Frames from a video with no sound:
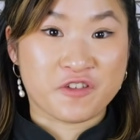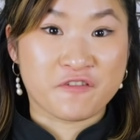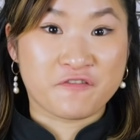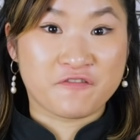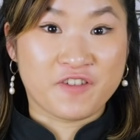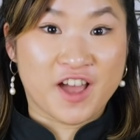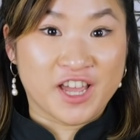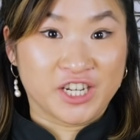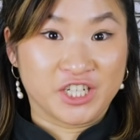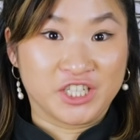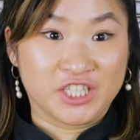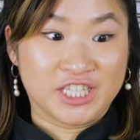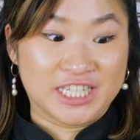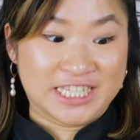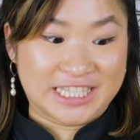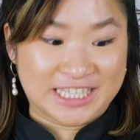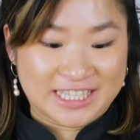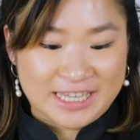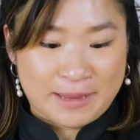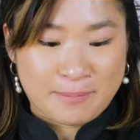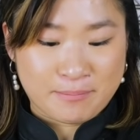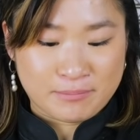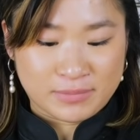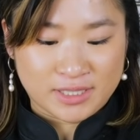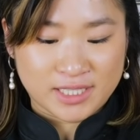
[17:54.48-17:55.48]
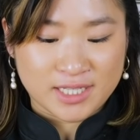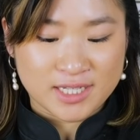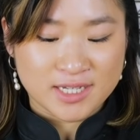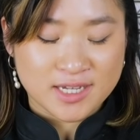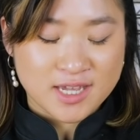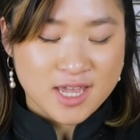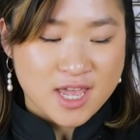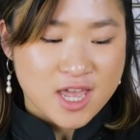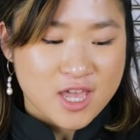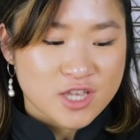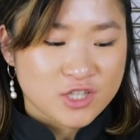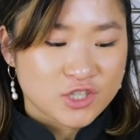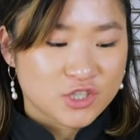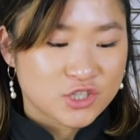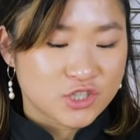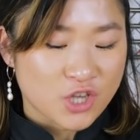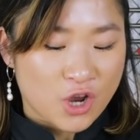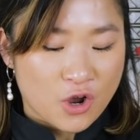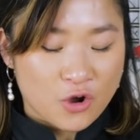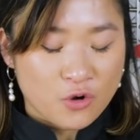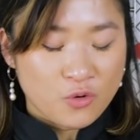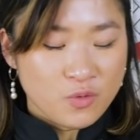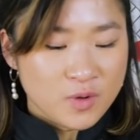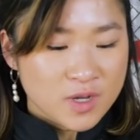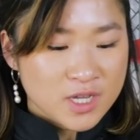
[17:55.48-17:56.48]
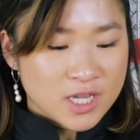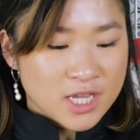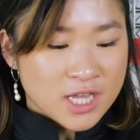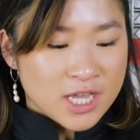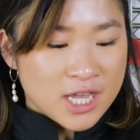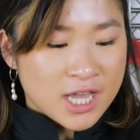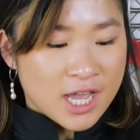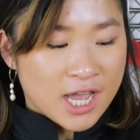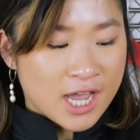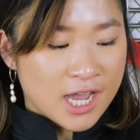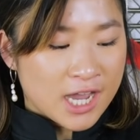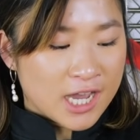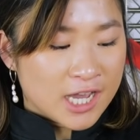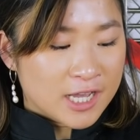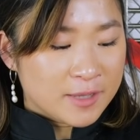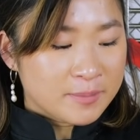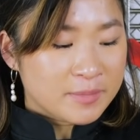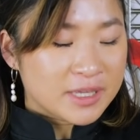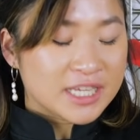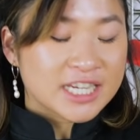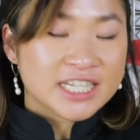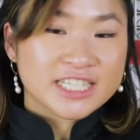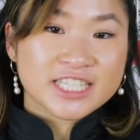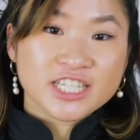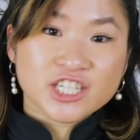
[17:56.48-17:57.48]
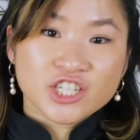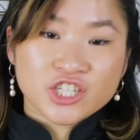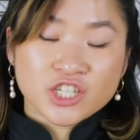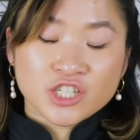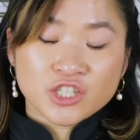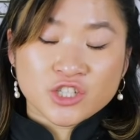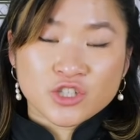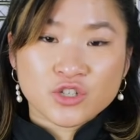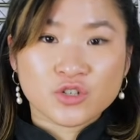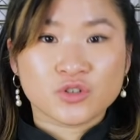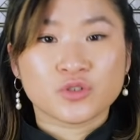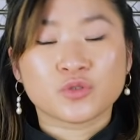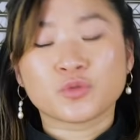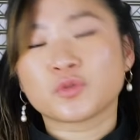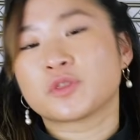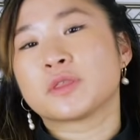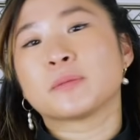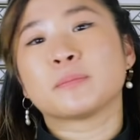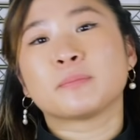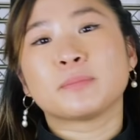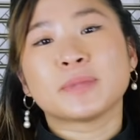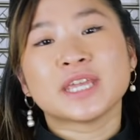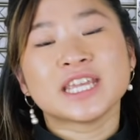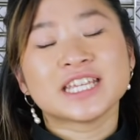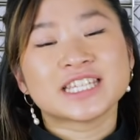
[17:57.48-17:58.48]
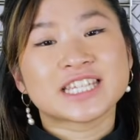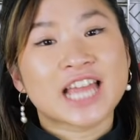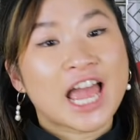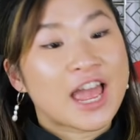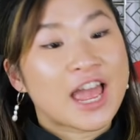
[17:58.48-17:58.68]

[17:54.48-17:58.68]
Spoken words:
the final assembly. So, in addition to the meat,